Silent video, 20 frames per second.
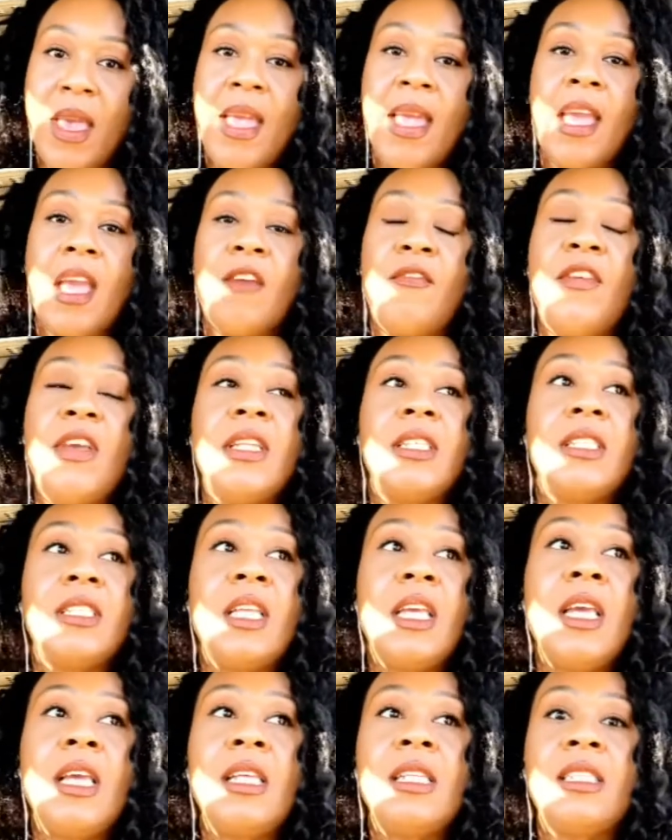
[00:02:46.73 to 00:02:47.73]
If he
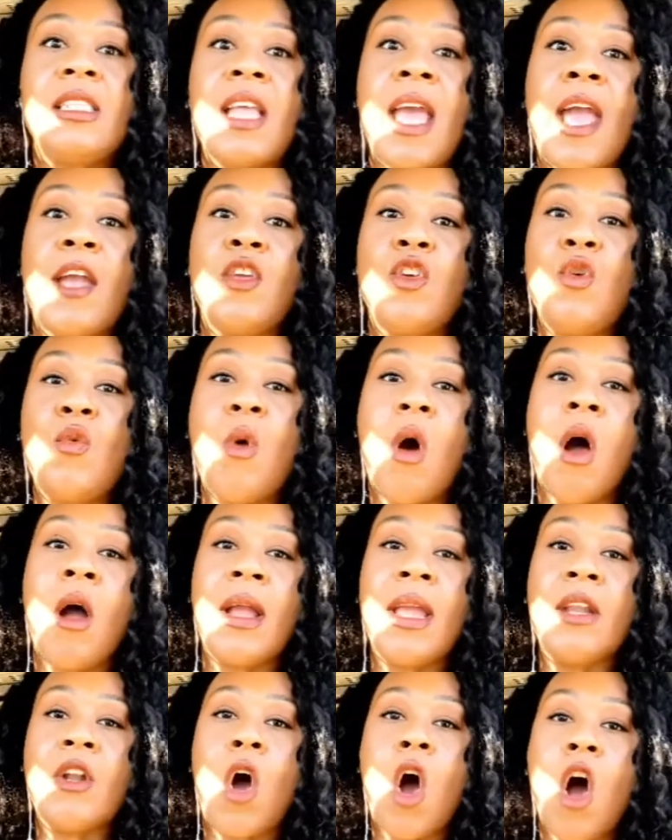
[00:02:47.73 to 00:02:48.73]
sees that you are
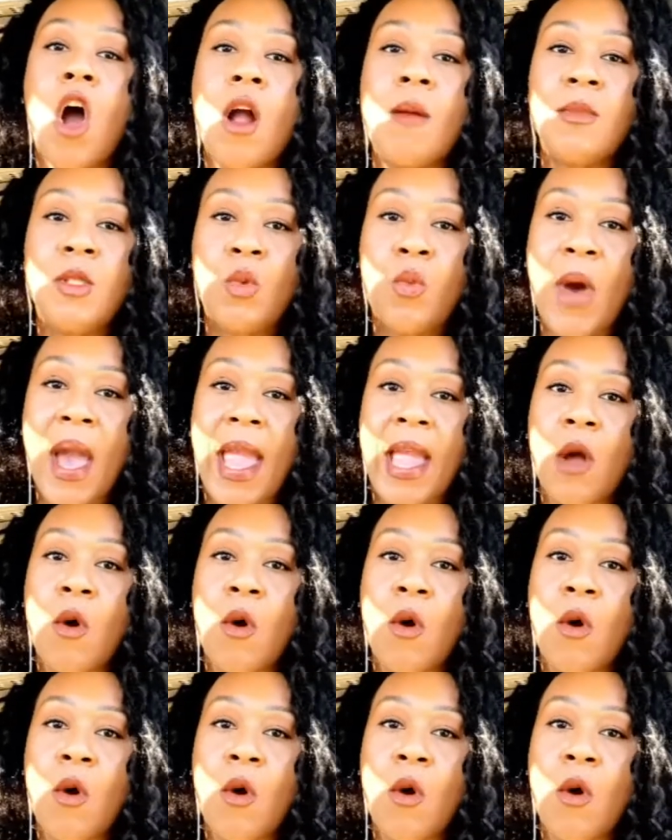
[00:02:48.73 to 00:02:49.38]
in harm's way